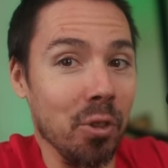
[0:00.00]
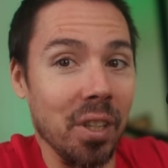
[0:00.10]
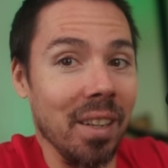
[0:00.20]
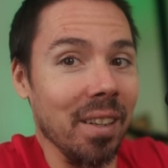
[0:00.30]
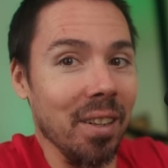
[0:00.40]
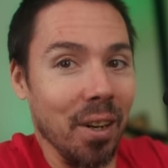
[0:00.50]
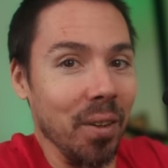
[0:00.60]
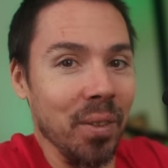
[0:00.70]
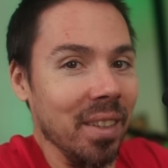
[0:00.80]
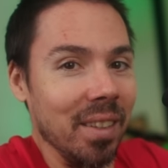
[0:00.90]
you see it?
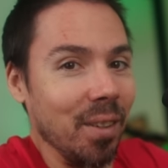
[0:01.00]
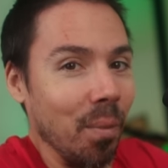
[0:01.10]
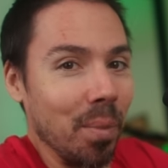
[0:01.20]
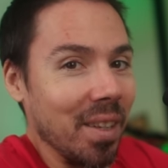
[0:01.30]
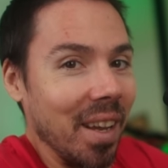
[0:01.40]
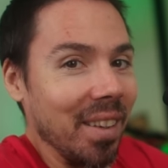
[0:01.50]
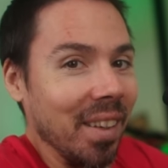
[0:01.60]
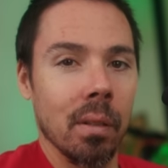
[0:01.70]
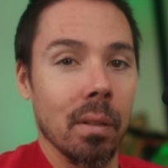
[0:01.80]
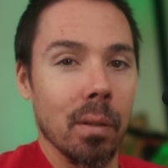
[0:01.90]
No. Don't pretend.
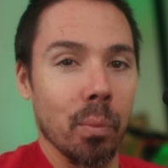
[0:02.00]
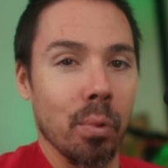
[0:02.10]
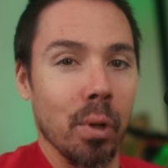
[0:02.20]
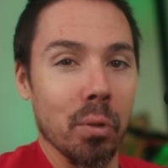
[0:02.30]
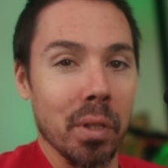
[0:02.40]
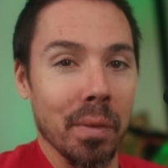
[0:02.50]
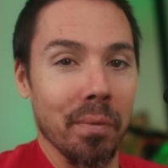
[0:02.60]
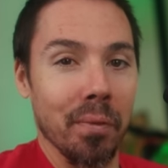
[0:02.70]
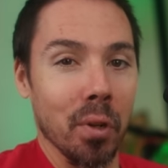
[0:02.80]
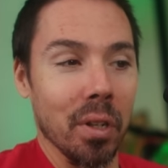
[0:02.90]
Little pro tip
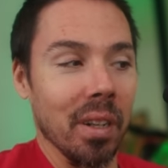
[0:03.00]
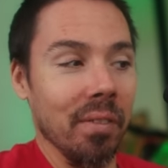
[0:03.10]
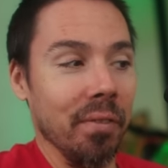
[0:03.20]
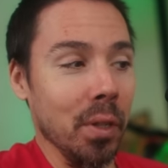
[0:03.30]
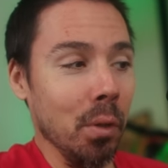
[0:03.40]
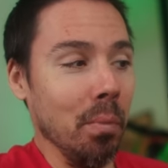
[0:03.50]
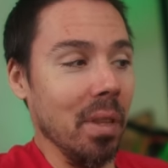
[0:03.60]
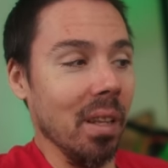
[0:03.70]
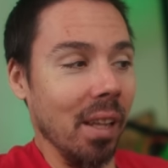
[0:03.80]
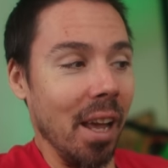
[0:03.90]
for you. Film
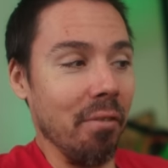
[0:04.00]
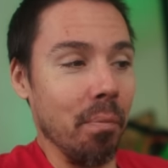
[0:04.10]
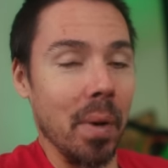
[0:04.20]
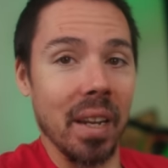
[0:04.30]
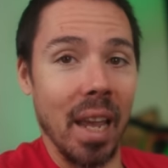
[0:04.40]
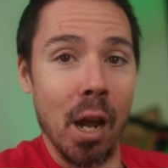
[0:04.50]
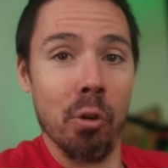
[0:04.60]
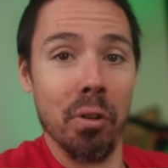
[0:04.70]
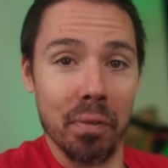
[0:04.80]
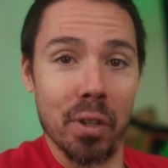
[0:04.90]
the lav mic
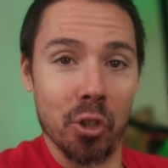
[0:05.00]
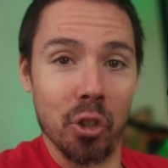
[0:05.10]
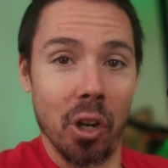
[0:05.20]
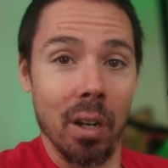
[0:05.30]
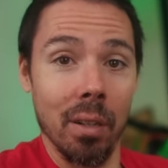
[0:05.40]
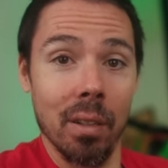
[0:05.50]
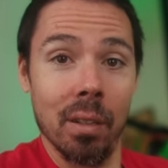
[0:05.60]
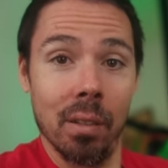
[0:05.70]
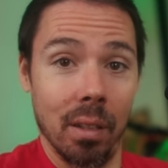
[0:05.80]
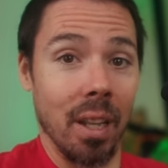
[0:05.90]
out of the shot,
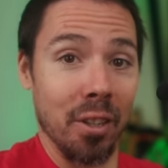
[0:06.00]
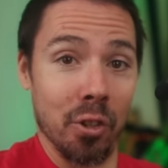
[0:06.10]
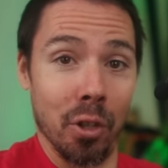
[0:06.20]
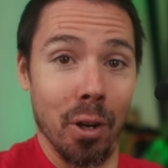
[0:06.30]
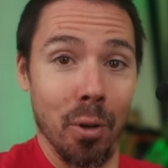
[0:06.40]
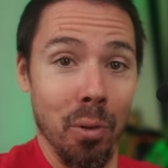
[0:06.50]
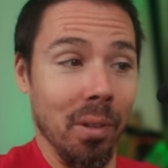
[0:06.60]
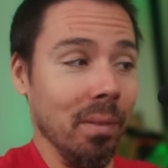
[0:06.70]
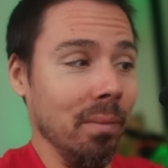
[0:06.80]
like so,